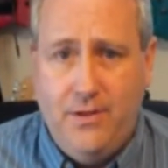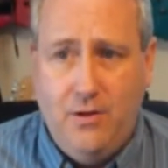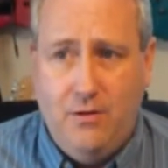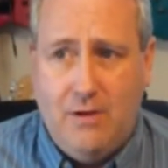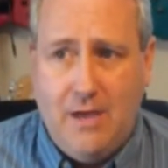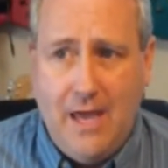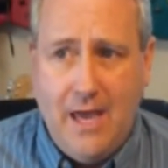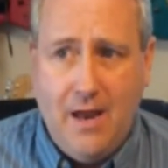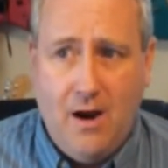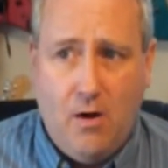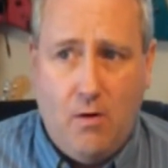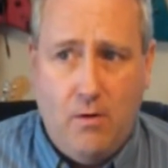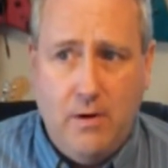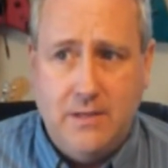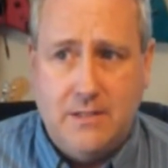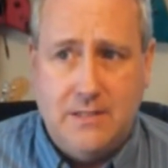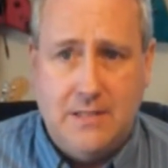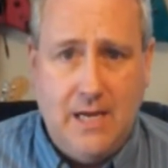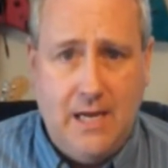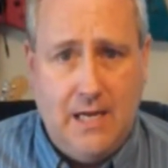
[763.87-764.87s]
you can't
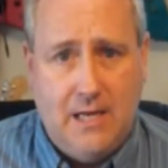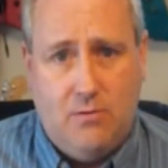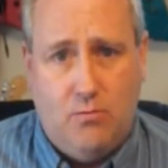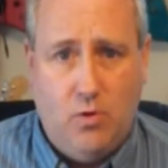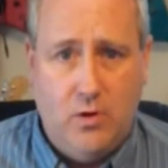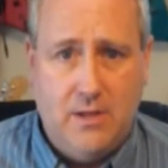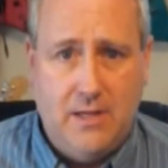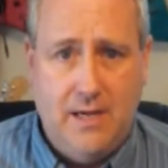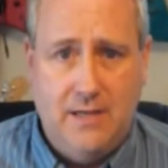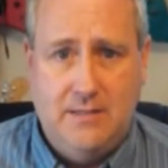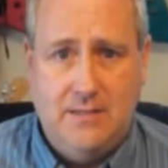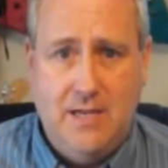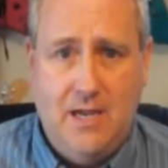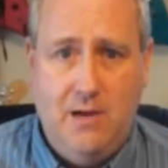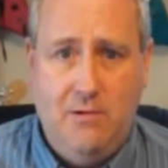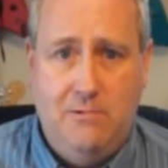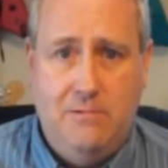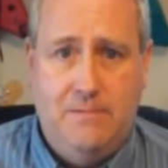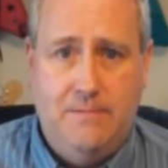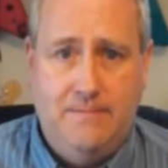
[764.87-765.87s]
always take what they
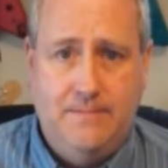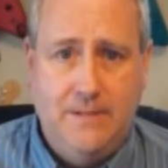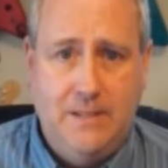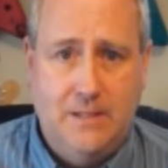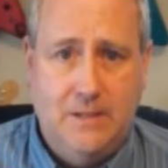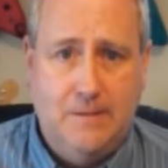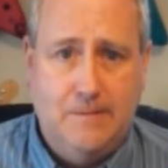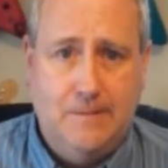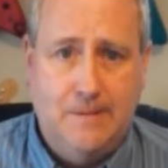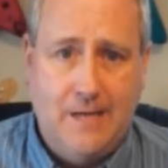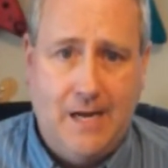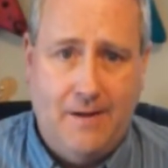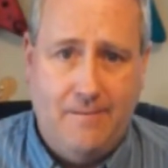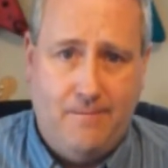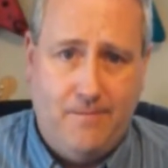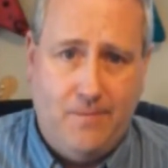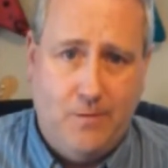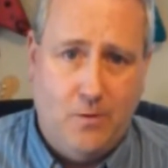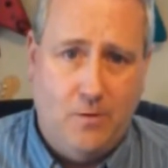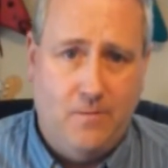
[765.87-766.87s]
say, you know,
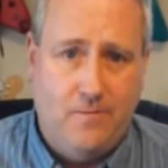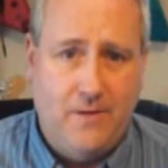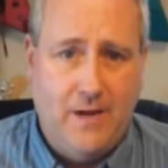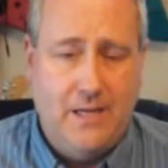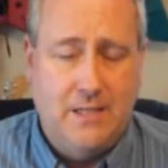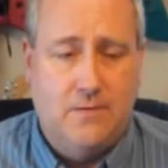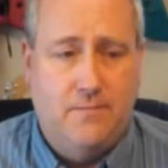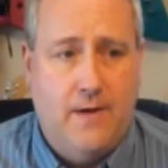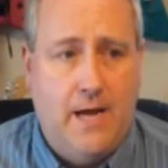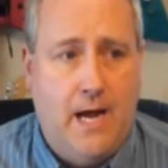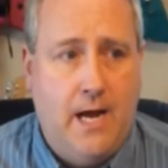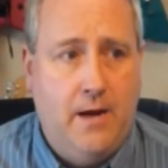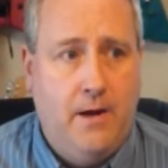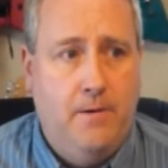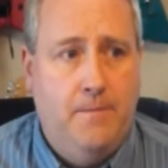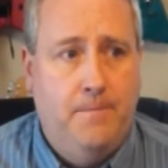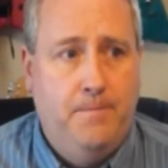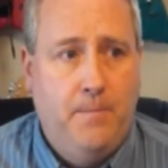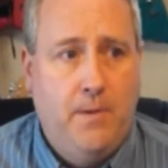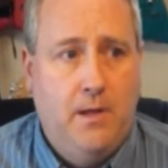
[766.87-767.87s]
at full face
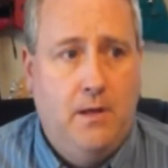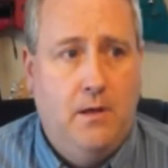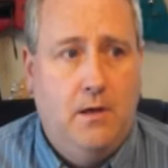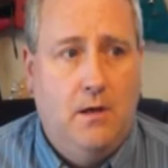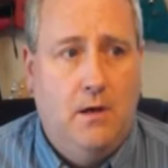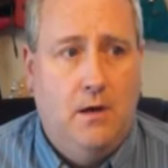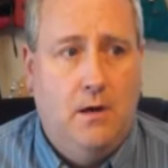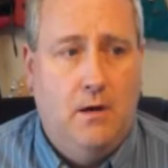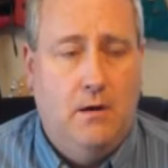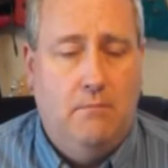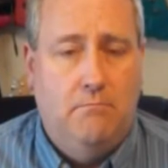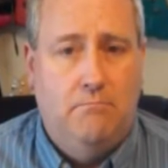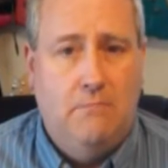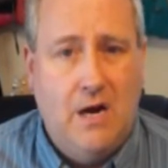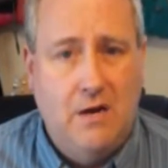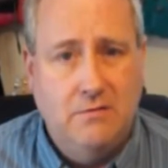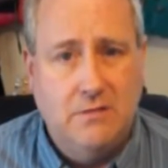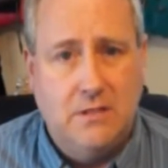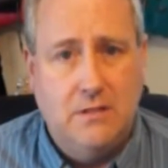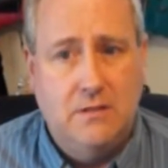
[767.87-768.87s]
value. Uh,
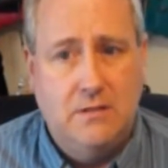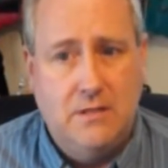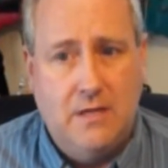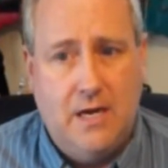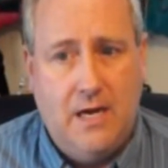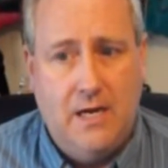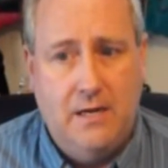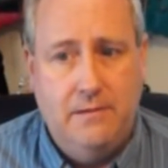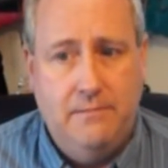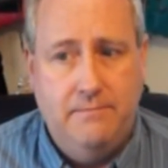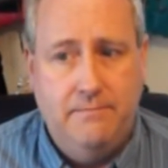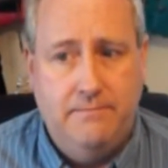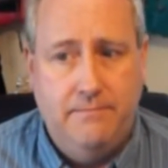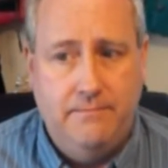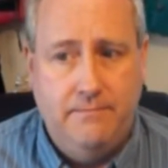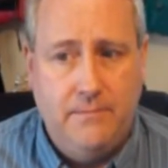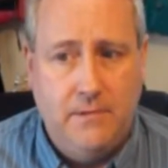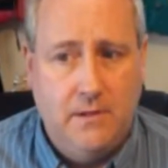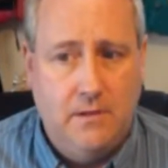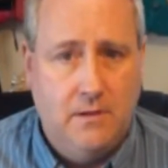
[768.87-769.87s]
most of the time,
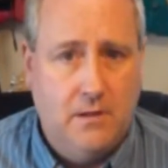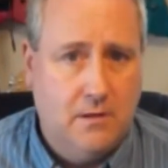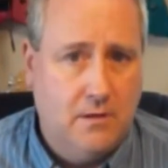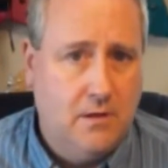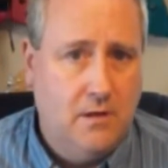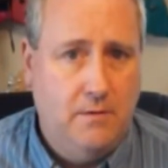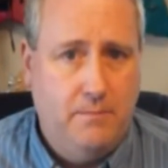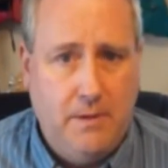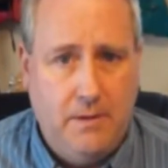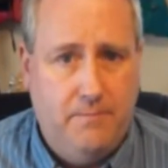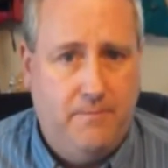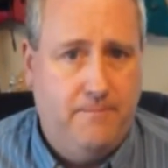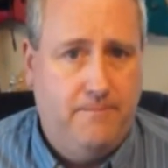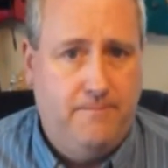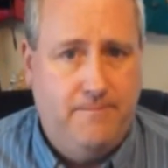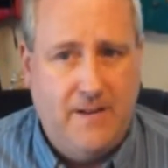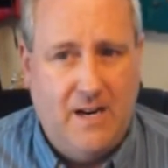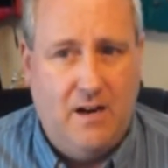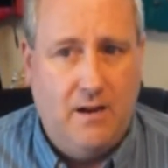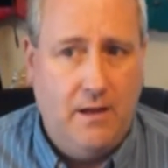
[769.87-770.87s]
they're going to be
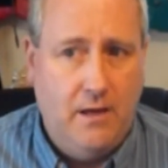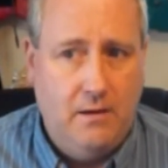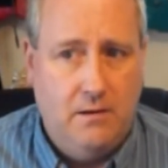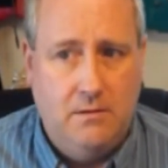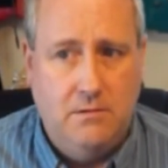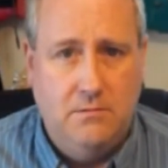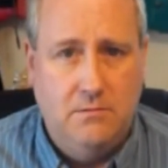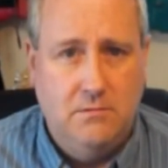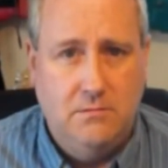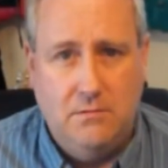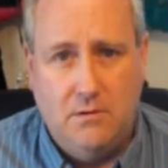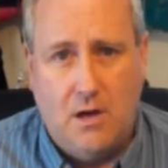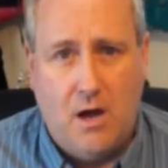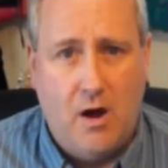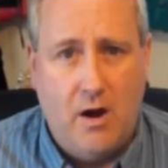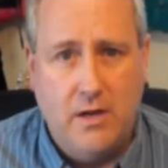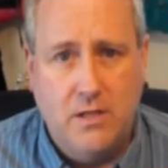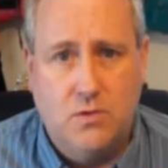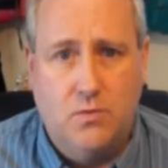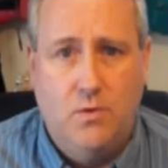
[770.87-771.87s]
fairly
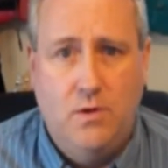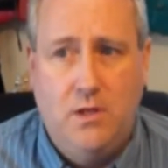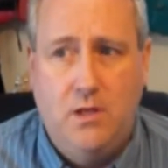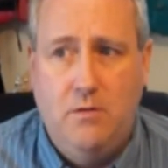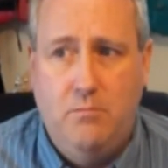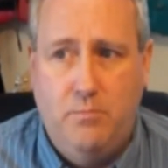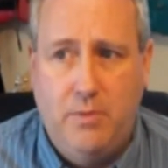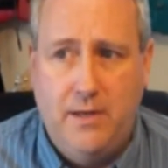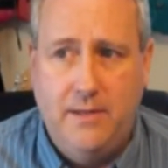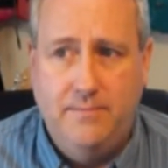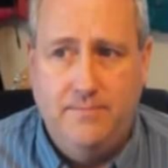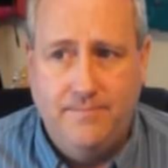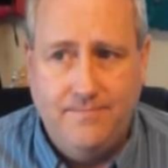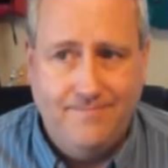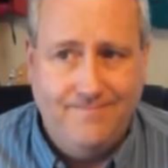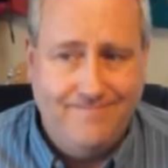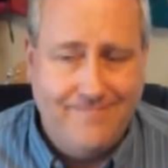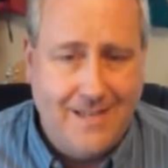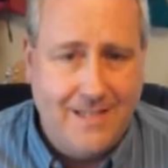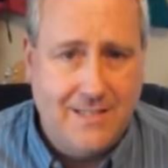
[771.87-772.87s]
honest with you, but
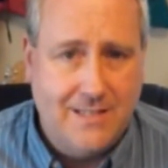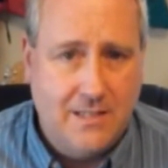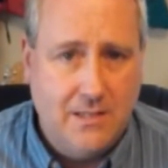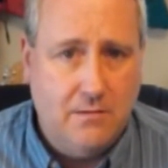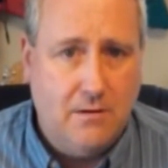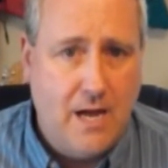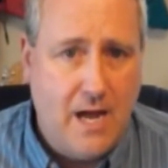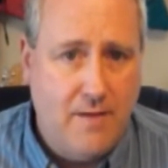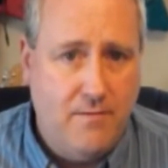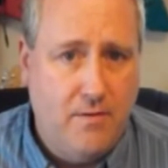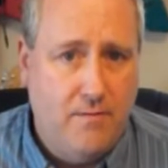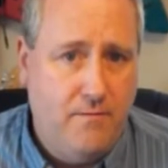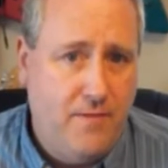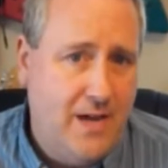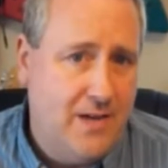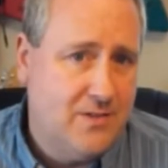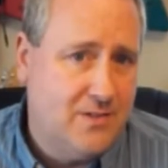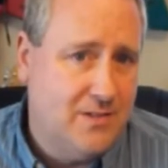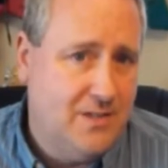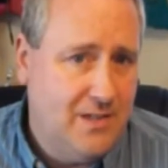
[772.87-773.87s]
they still have a
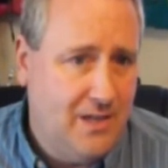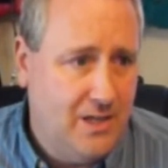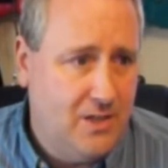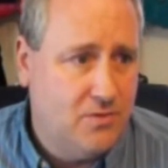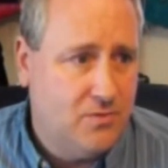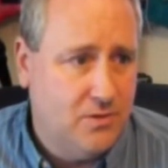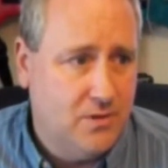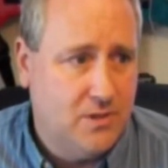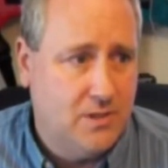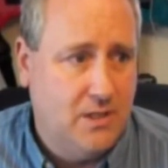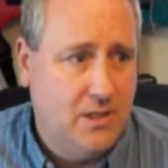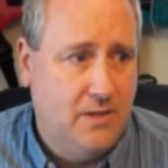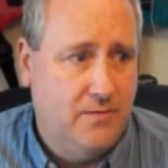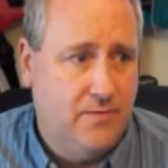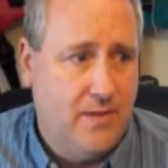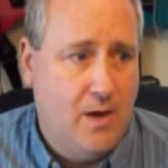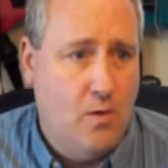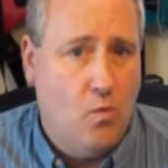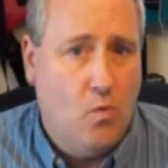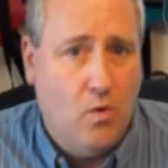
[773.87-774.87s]
vested interest
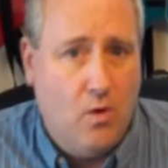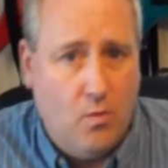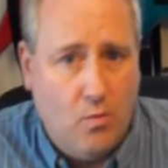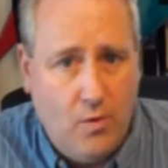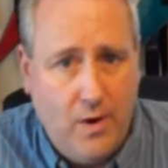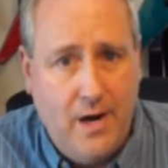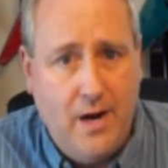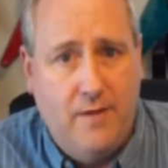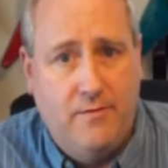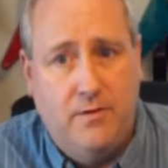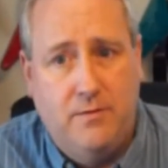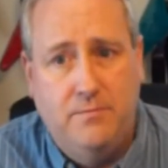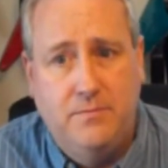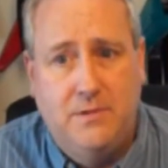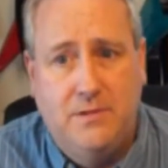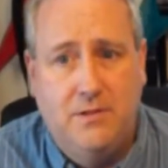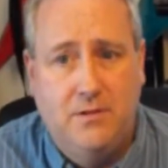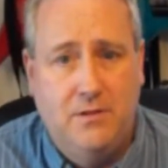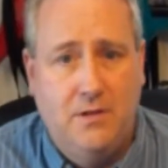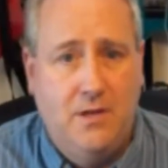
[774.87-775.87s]
if they want rid of them
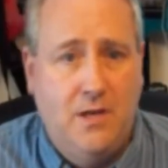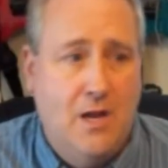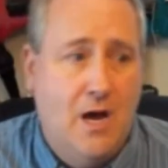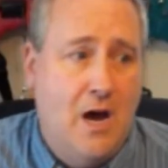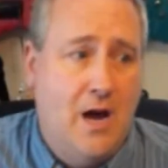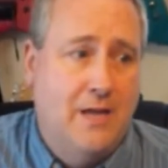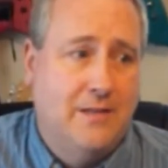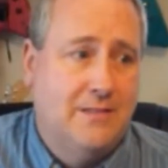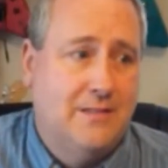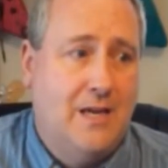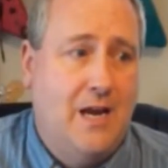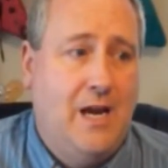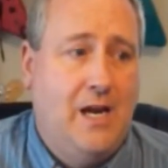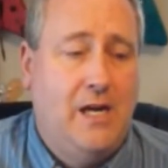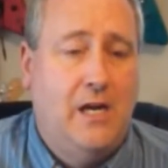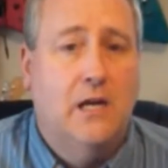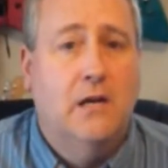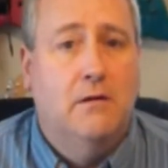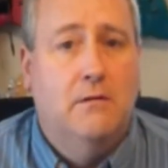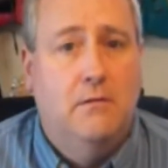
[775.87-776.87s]
to not say,